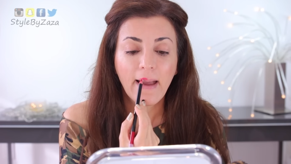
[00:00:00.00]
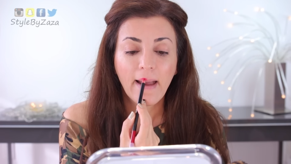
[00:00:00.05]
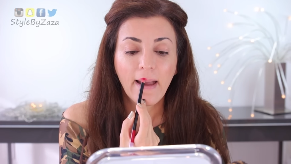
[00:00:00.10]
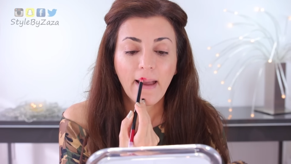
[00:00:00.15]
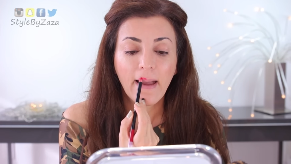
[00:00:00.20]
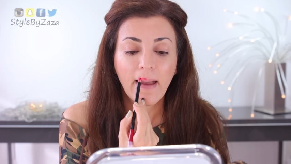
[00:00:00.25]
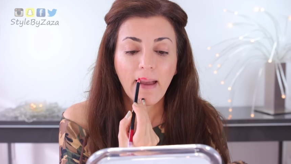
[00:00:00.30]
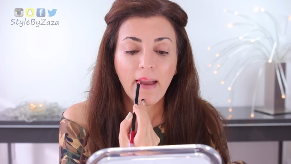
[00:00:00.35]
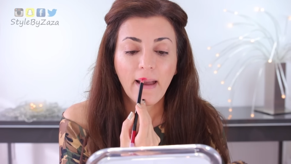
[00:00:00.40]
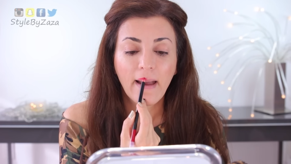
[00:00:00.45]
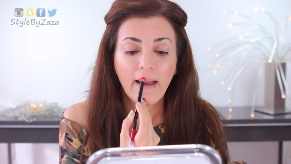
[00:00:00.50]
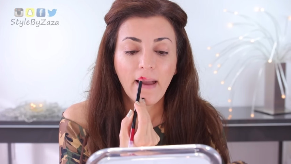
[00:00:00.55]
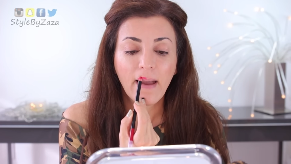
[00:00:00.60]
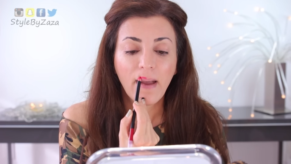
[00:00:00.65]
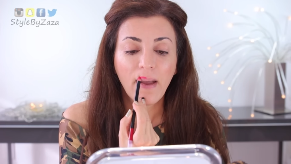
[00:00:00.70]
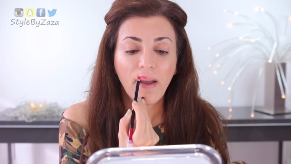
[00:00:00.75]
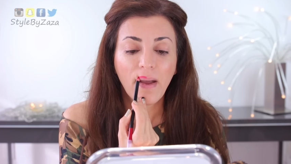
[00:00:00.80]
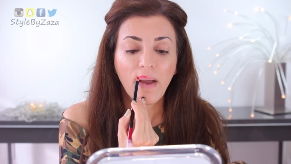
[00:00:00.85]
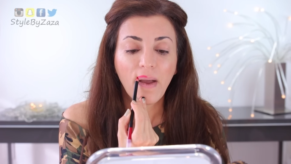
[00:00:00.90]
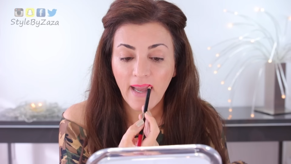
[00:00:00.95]

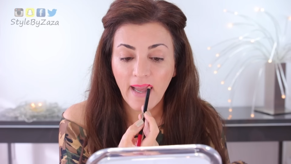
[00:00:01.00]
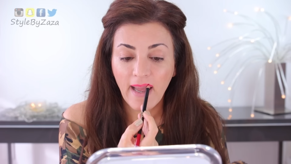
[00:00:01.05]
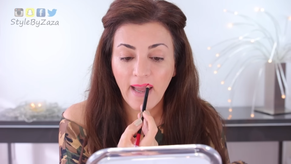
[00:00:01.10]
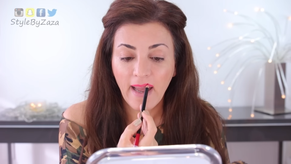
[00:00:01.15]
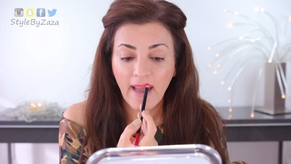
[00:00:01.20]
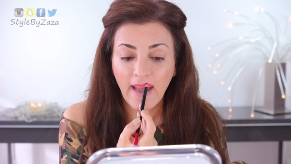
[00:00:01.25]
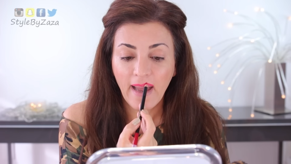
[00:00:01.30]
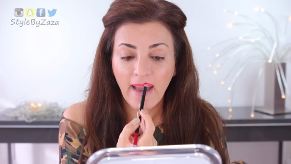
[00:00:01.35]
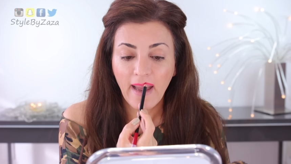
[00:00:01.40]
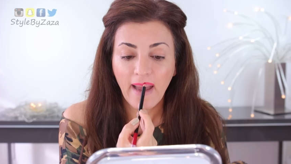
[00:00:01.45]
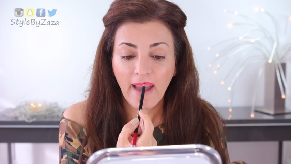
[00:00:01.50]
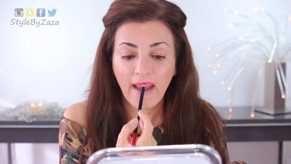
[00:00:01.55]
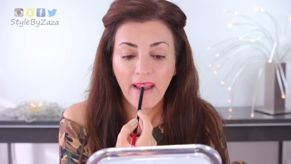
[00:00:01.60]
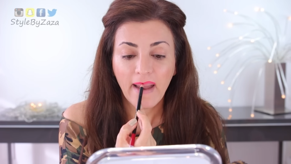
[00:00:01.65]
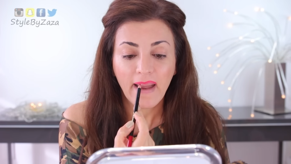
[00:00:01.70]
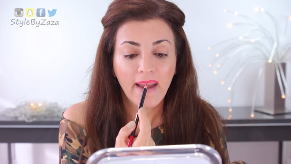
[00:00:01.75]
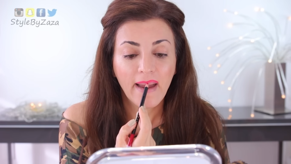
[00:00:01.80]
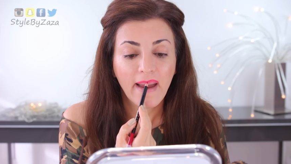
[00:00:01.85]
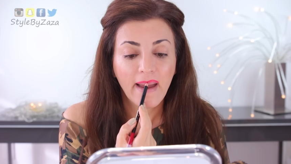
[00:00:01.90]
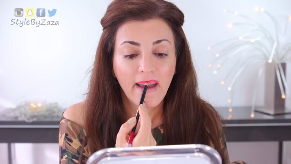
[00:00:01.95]

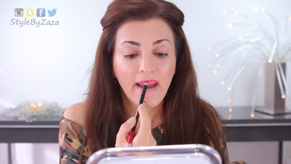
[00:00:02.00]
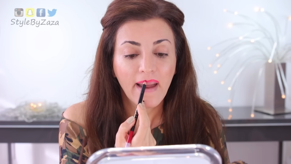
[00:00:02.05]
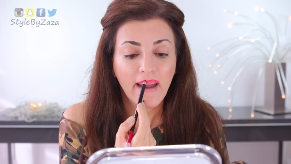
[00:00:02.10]
(silence)